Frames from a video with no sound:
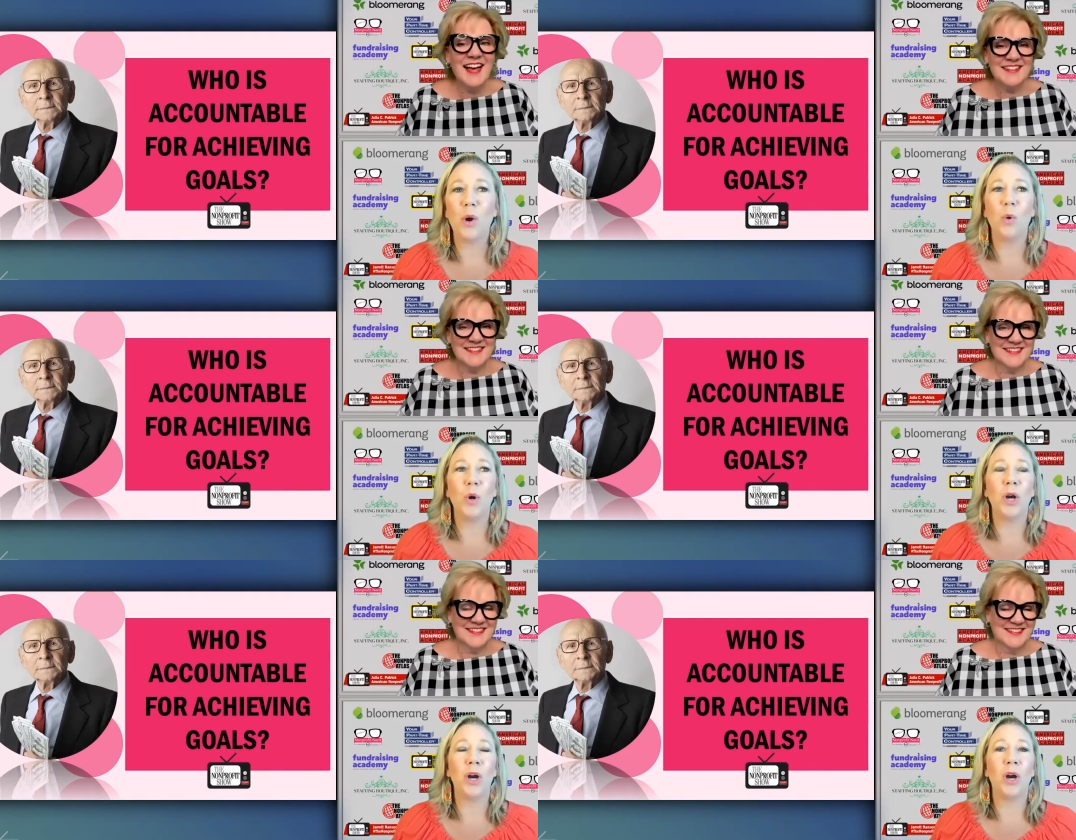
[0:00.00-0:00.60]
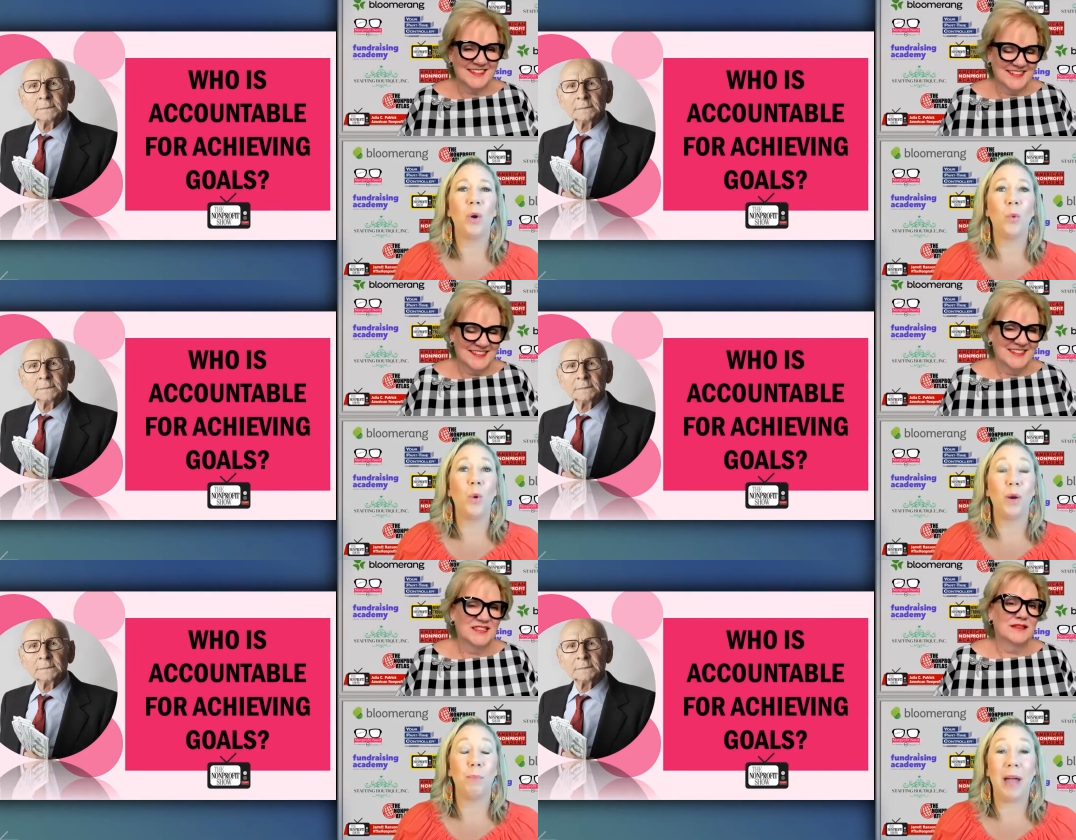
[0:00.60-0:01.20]
Speaker 1: or
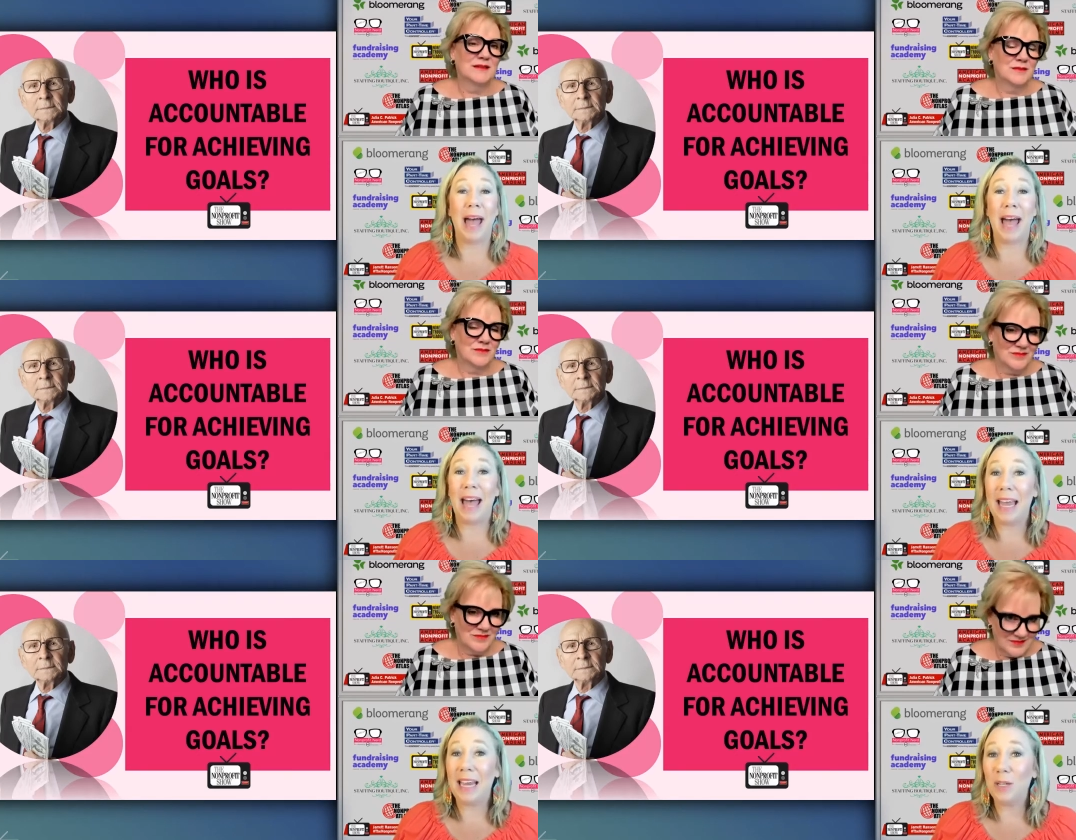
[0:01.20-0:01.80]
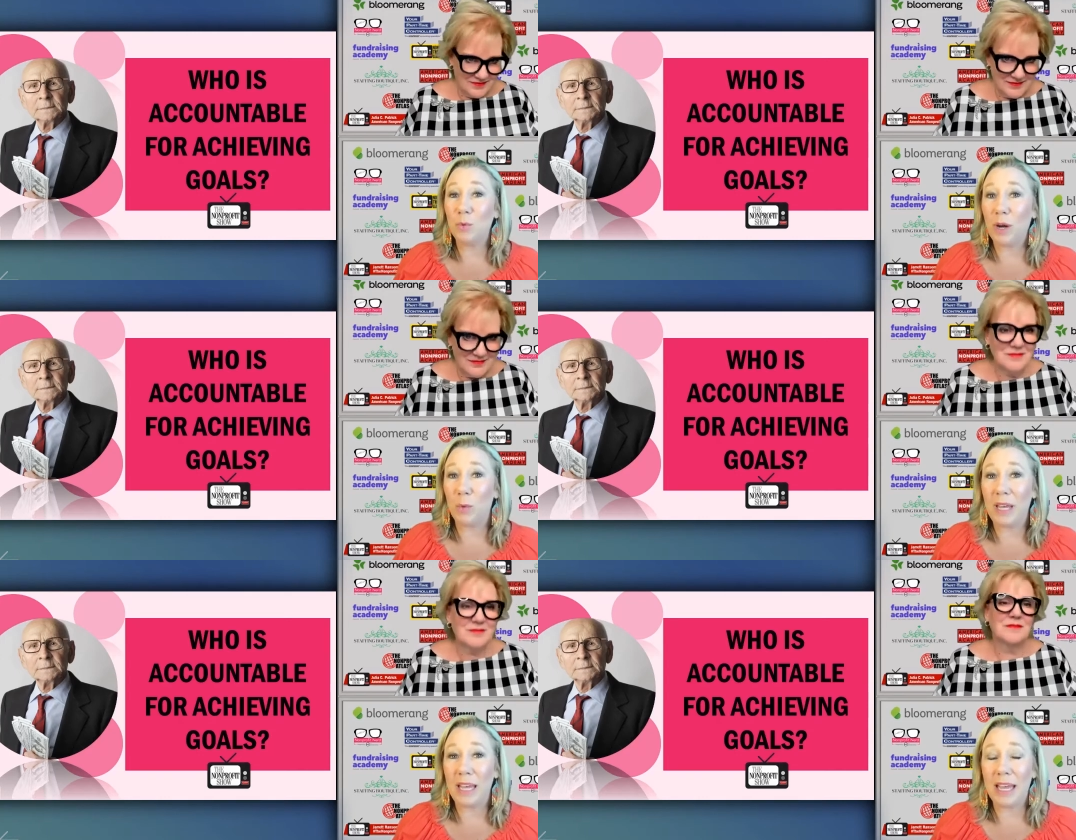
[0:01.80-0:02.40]
we're behind where
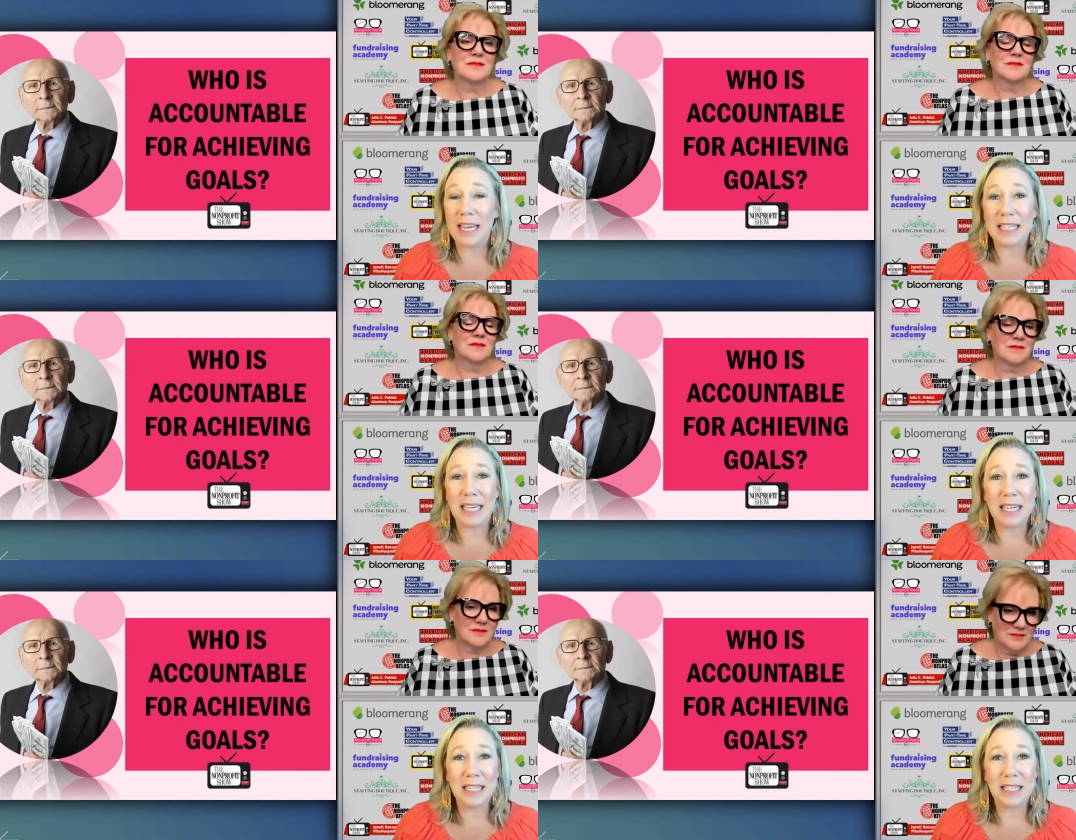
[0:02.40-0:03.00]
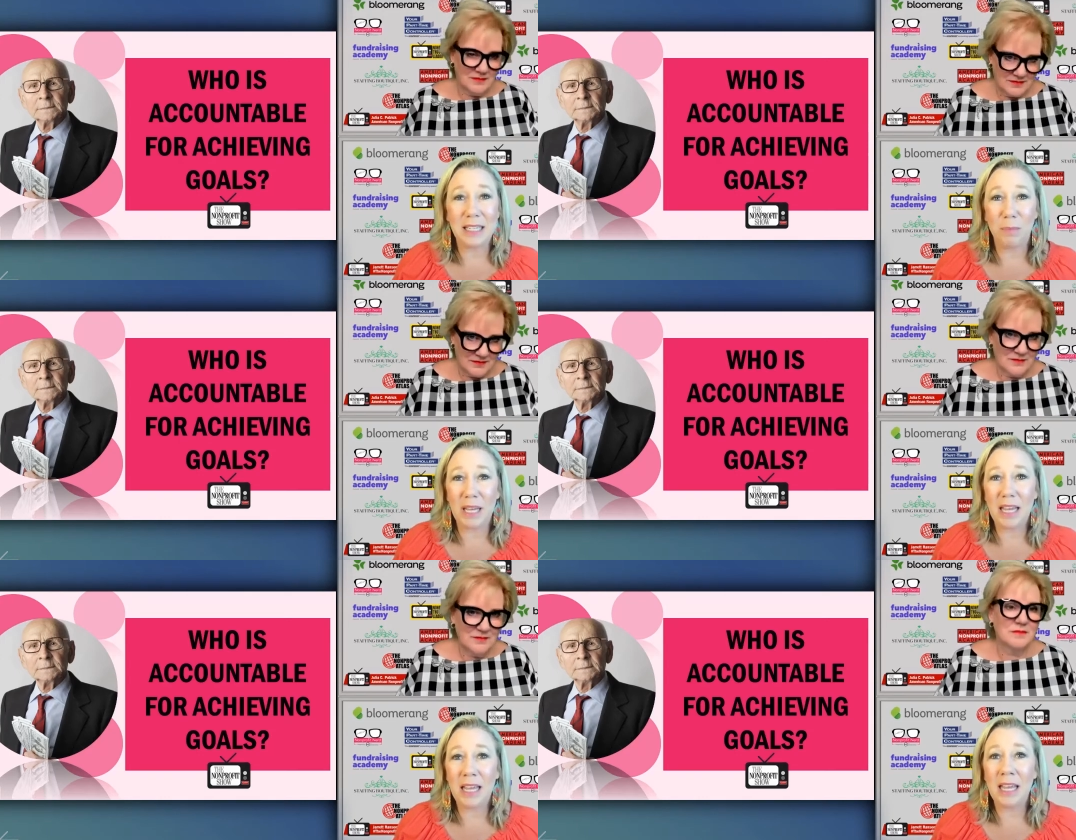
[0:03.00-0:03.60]
we intended to
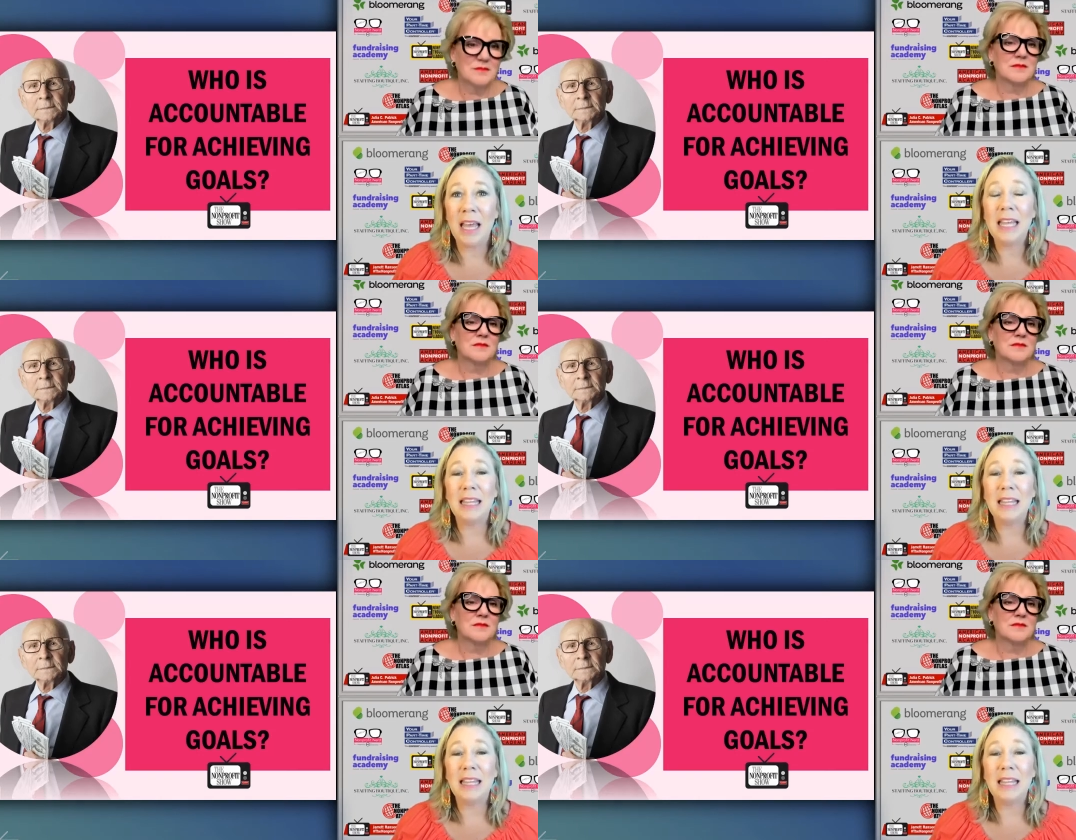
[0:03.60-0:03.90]
be.